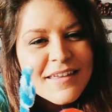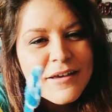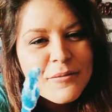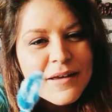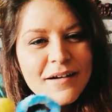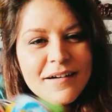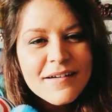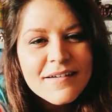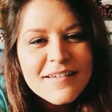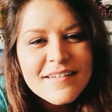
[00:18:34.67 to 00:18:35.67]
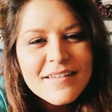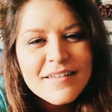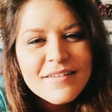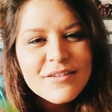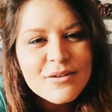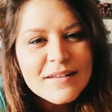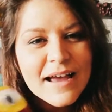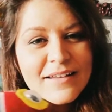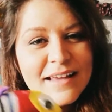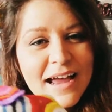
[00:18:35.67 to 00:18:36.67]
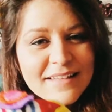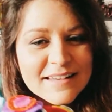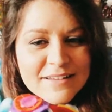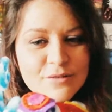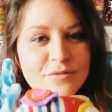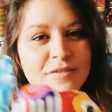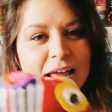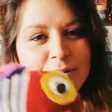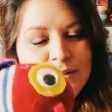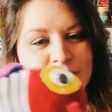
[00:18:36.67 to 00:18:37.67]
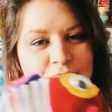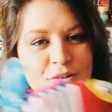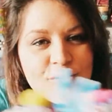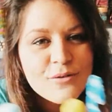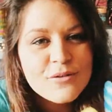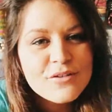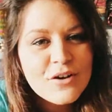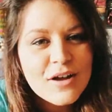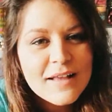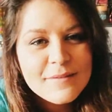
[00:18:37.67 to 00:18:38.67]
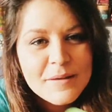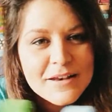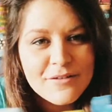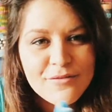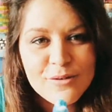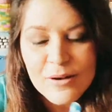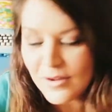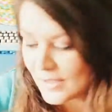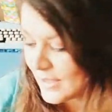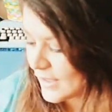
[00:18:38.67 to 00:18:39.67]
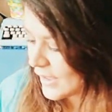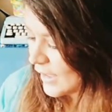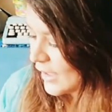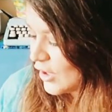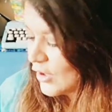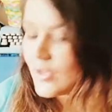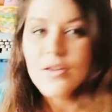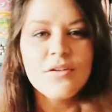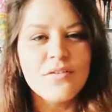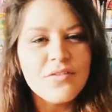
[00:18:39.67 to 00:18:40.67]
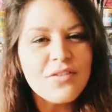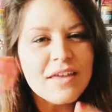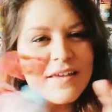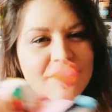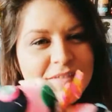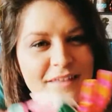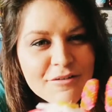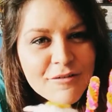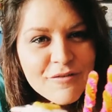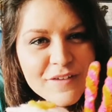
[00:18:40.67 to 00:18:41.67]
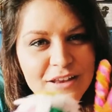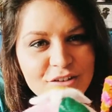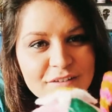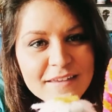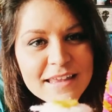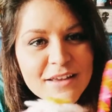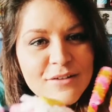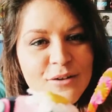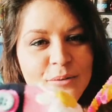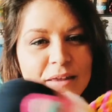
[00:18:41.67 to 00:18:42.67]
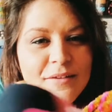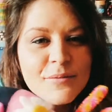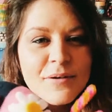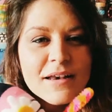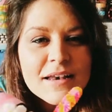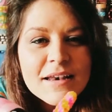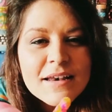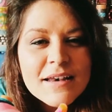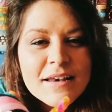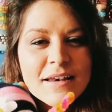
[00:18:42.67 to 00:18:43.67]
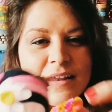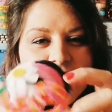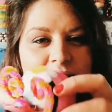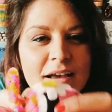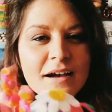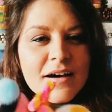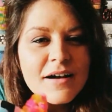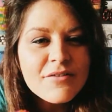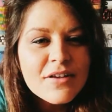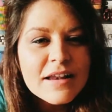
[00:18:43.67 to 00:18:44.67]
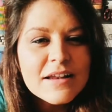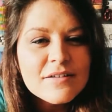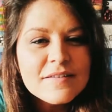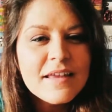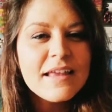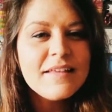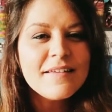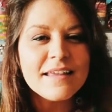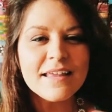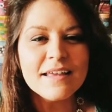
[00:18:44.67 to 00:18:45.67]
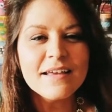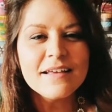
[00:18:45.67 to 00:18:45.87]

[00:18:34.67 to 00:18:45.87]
There we are. So you could add a little flower to your sock caterpillar if you like. There's different features here. So this one, I've done a little daisy